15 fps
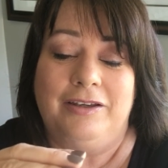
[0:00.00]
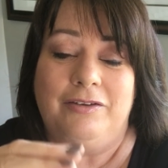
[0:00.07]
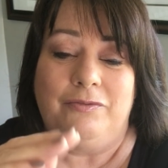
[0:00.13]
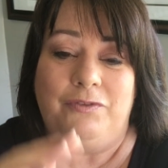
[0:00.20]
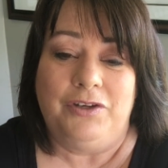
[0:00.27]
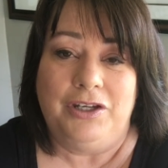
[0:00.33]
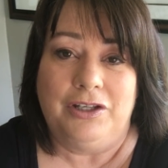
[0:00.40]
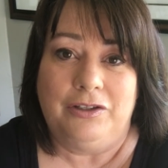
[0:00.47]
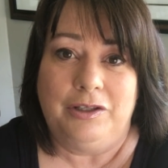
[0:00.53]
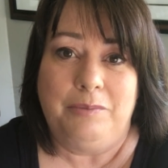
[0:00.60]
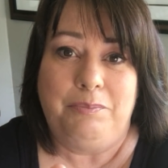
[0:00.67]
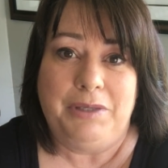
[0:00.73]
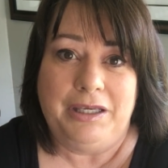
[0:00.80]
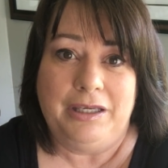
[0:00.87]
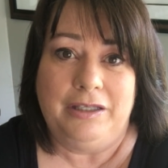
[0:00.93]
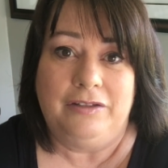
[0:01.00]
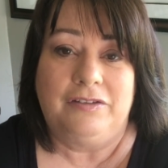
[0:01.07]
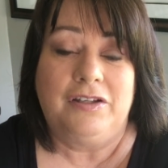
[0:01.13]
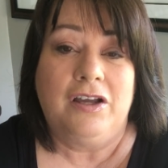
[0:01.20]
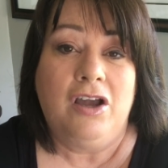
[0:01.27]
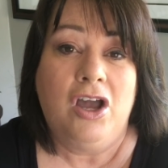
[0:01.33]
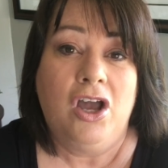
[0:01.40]
Vanilla beans,
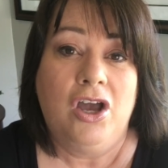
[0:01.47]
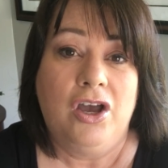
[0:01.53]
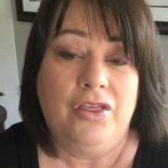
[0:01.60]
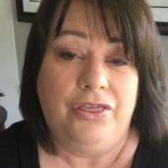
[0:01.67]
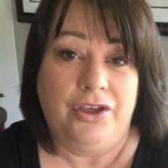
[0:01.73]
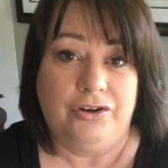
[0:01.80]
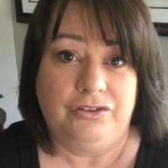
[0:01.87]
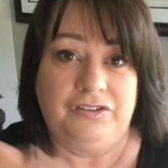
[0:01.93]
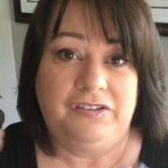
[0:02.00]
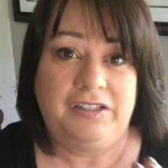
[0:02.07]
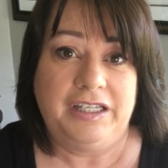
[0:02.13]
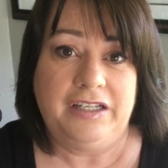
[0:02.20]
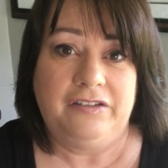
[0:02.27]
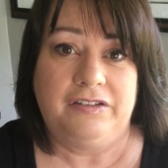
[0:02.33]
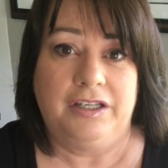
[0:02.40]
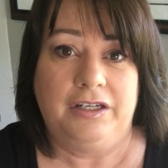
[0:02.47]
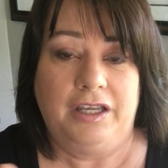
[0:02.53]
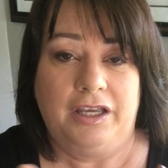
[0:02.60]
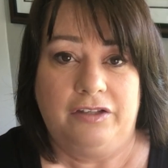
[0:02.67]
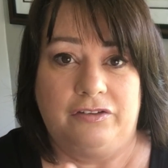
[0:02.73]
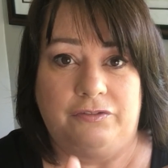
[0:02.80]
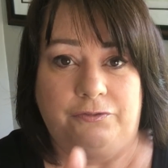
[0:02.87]
their season
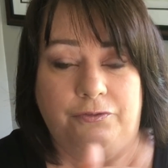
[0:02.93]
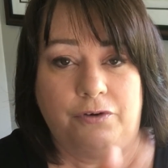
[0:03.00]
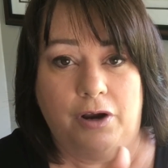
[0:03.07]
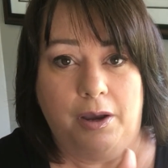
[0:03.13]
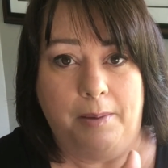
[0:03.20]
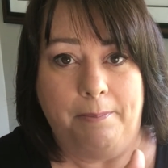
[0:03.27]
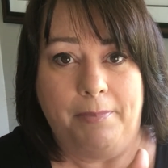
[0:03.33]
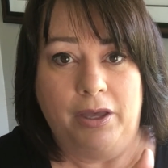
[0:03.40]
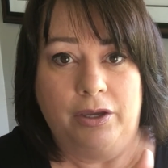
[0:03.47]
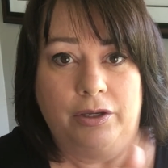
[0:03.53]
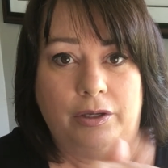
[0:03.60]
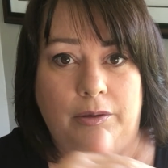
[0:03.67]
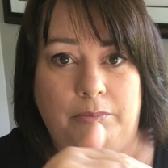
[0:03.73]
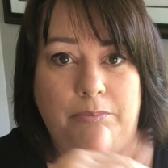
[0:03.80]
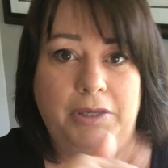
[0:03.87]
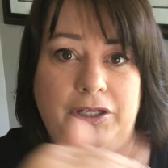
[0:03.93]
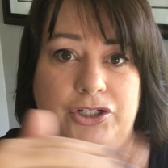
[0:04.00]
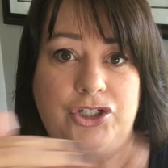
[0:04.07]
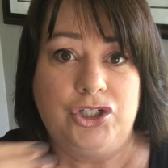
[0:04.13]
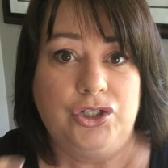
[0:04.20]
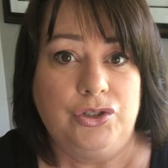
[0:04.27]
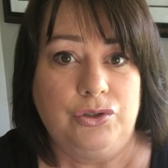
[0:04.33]
is from
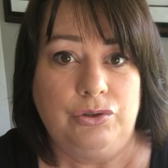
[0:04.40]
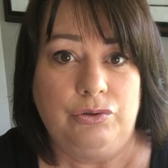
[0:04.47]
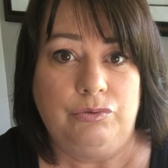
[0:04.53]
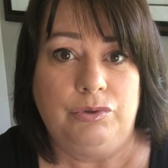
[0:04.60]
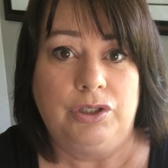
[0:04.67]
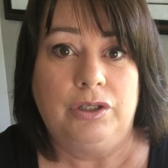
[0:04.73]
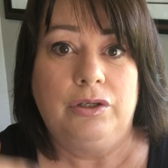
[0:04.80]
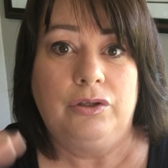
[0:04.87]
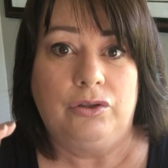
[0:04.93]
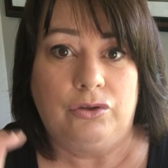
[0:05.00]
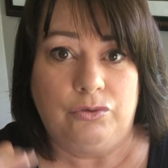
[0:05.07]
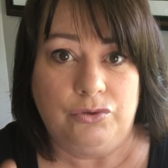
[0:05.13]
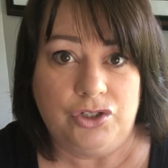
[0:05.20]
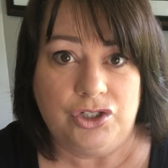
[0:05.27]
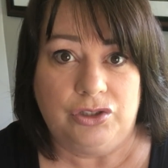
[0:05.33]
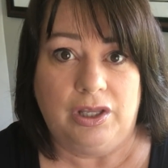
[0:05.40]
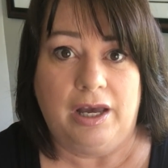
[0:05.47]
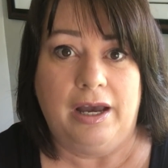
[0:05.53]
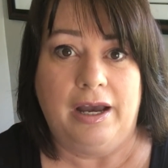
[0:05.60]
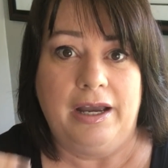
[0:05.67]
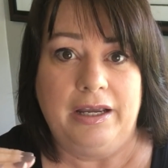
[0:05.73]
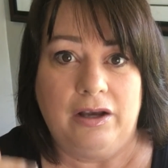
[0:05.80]
mid-June through
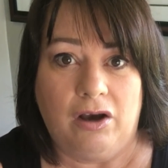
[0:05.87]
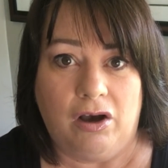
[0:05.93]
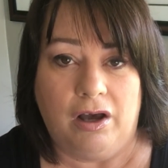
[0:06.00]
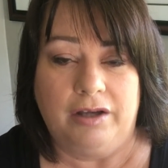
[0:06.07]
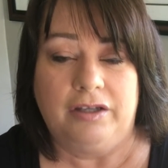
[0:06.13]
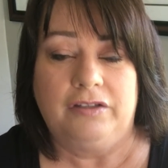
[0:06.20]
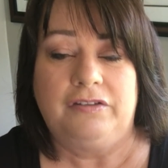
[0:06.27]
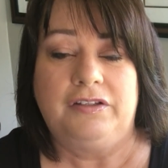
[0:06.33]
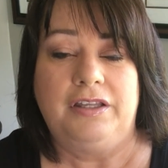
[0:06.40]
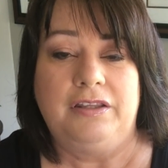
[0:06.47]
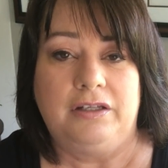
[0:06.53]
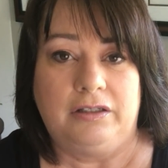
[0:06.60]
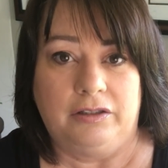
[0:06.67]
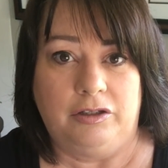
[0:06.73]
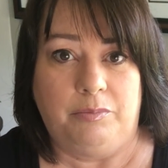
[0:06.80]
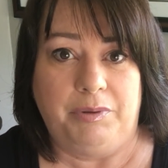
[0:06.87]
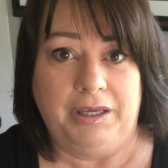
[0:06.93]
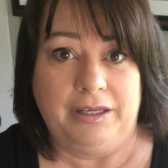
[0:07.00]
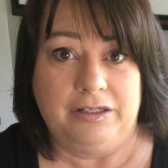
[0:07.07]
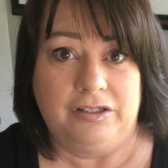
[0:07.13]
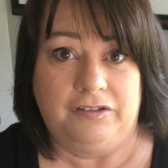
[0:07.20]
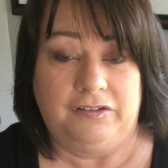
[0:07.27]
July, August, and then a little
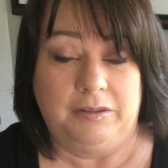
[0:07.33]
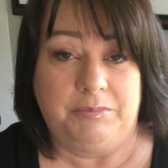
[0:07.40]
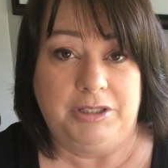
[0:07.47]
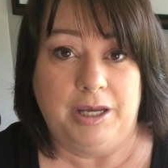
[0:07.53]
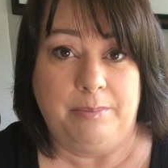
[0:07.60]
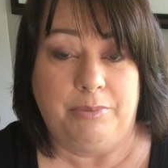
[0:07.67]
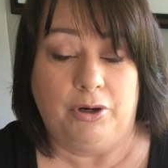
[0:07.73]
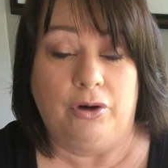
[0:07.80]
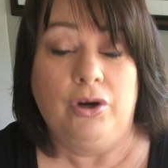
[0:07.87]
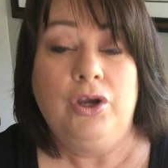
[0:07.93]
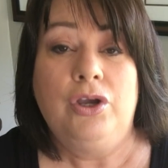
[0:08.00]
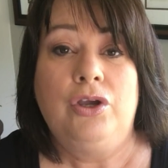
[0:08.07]
bit into September.